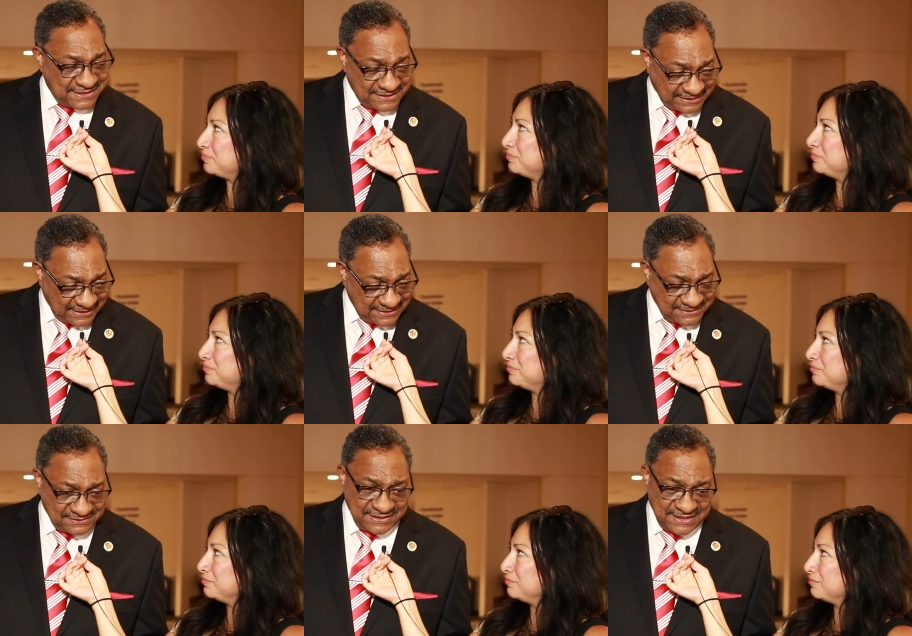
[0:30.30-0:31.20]
Speaker 1: dedicated
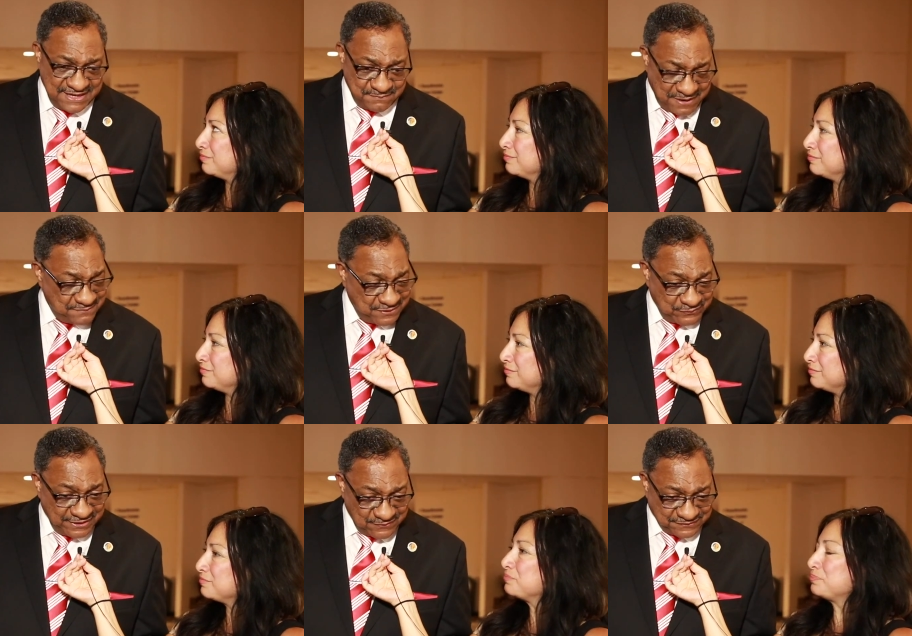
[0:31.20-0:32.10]
primary
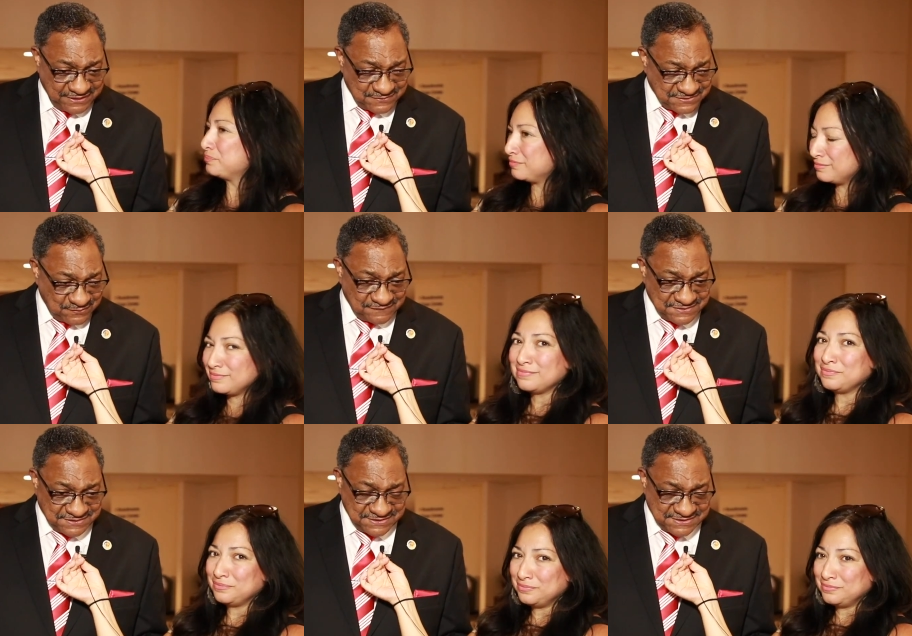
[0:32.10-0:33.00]
health care
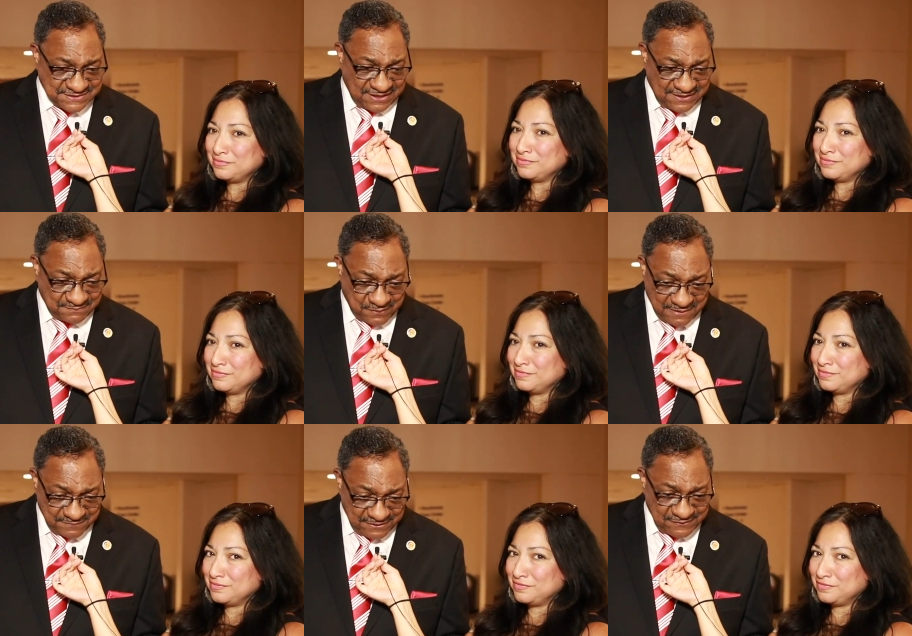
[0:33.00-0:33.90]
services uh,
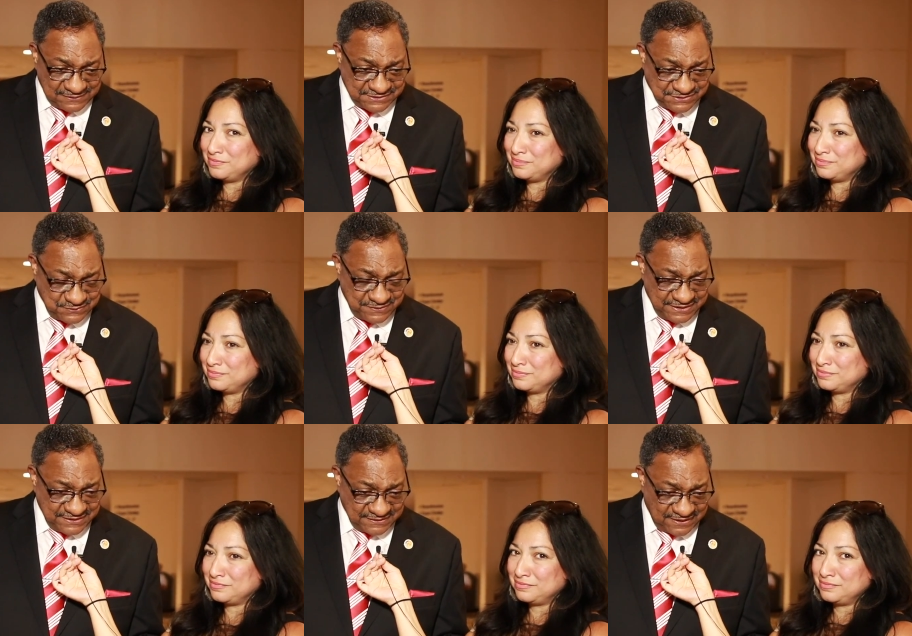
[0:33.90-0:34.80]
primarily to the
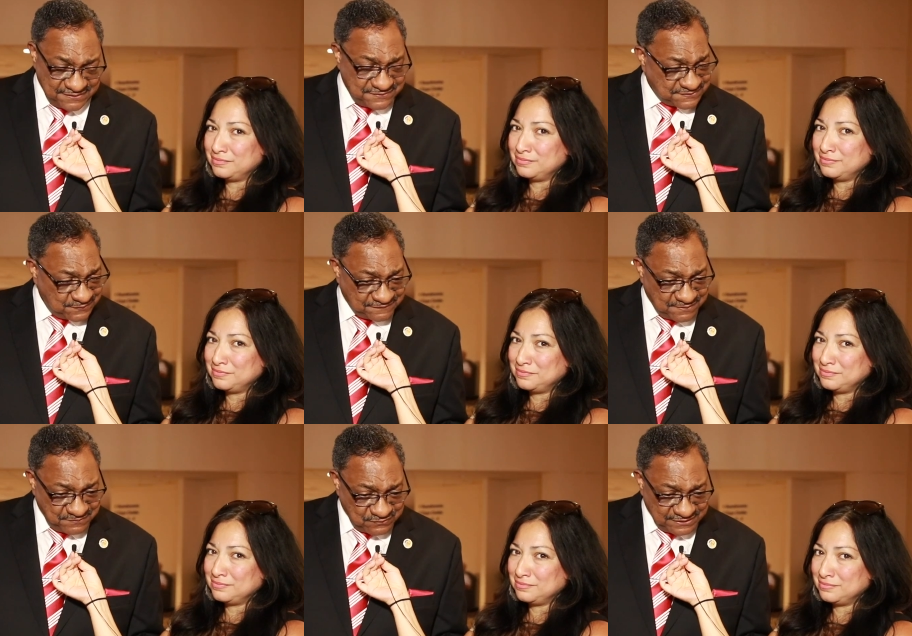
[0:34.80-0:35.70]
underserved
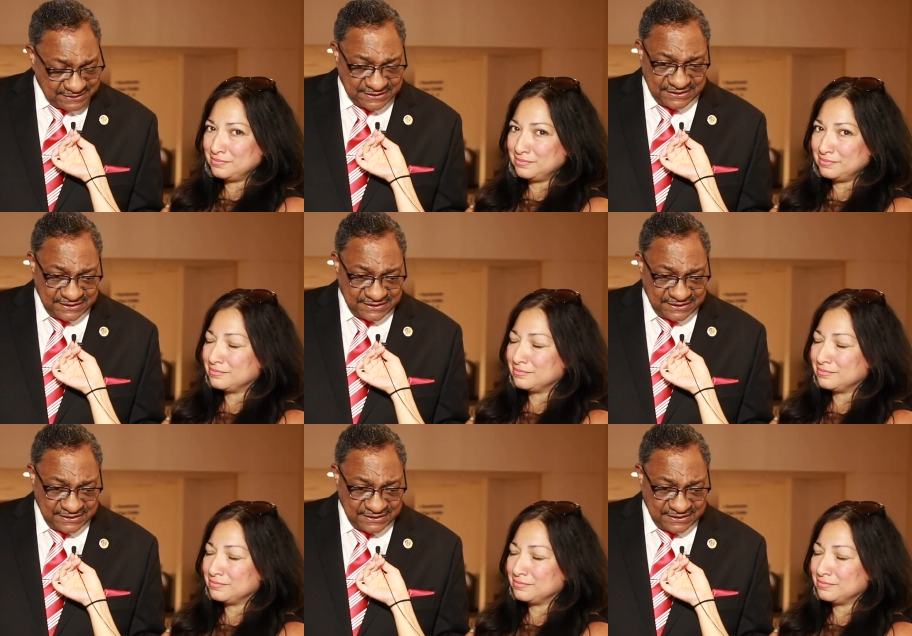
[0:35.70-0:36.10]
community.